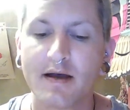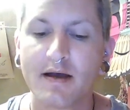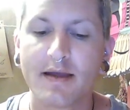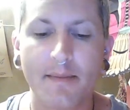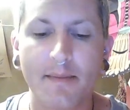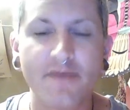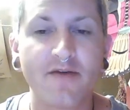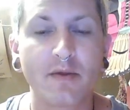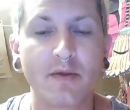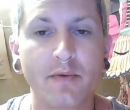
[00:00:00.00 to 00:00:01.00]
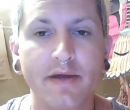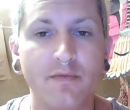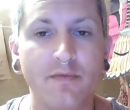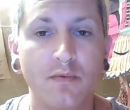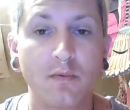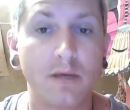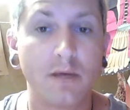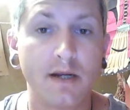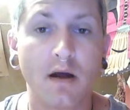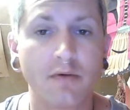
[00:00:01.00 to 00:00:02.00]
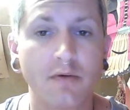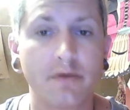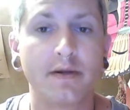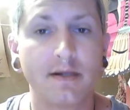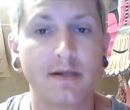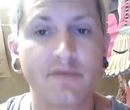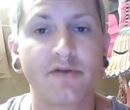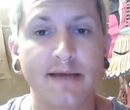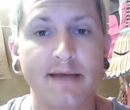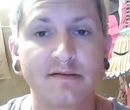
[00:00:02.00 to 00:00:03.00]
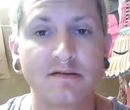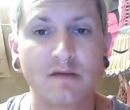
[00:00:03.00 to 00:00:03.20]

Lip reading: My family, we are rooted in Freemasons,